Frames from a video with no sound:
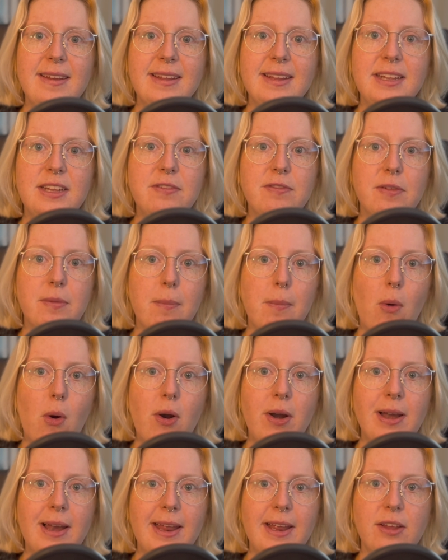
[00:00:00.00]
even
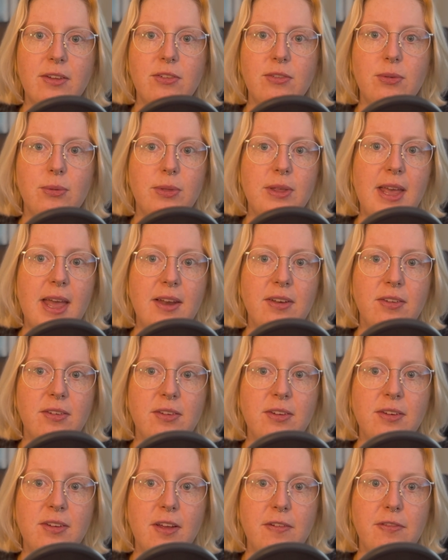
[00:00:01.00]
more layers to the
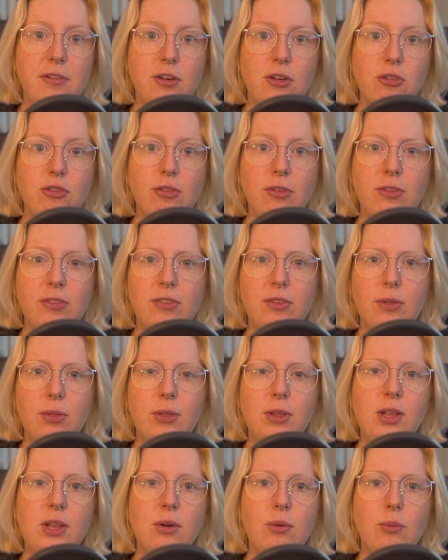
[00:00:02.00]
entity definitions,
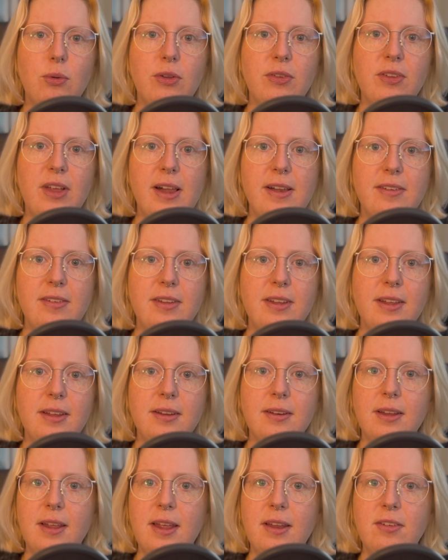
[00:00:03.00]
the
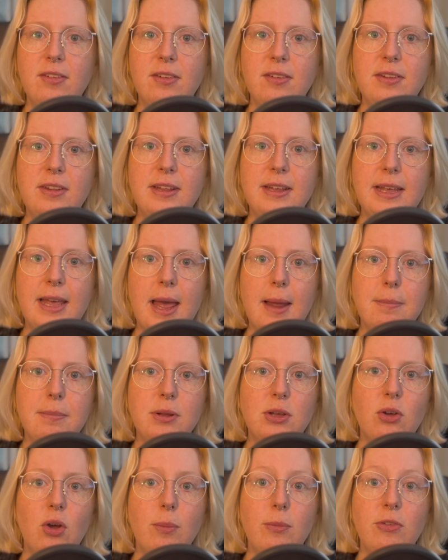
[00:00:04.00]
resulting entity can
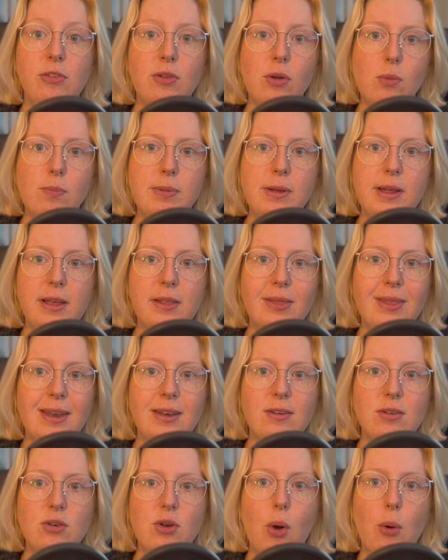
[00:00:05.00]
become so big
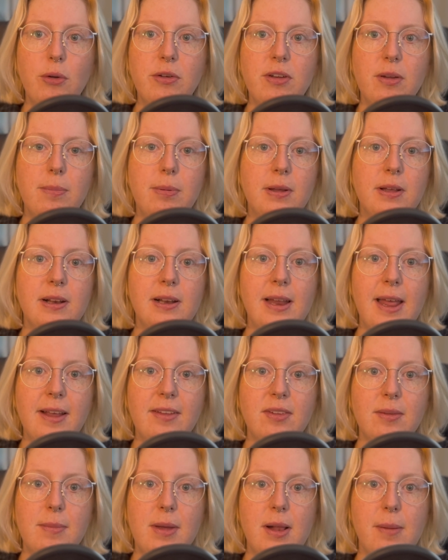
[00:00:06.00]
that no typical
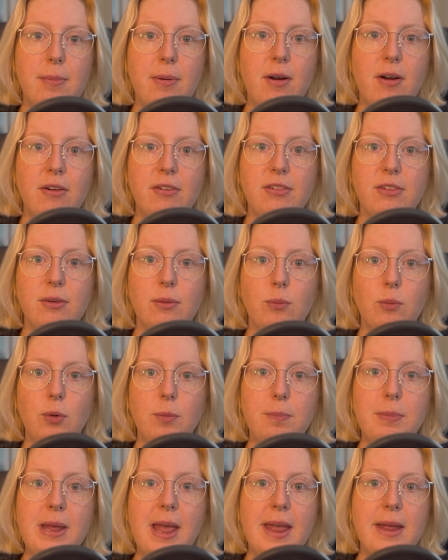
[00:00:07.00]
XML parser
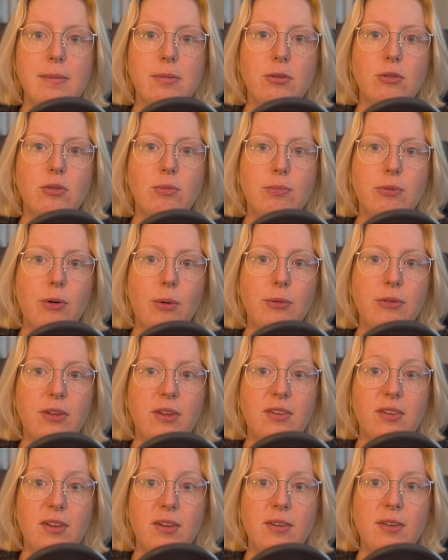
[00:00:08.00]
would be able to
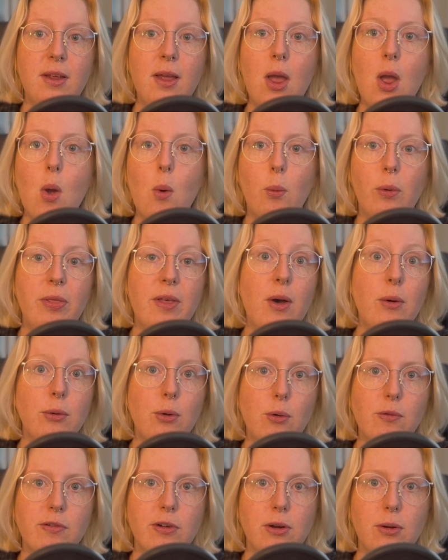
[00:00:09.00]
process it without
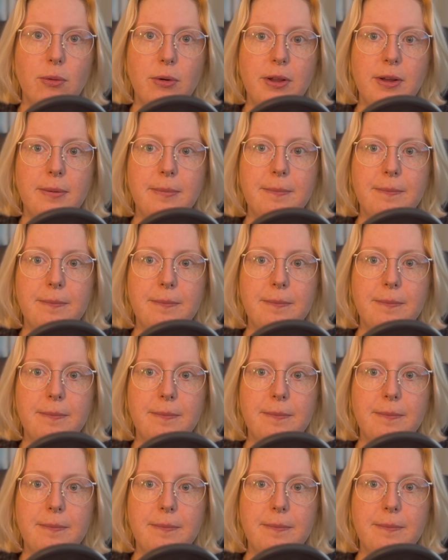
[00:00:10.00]
overloading.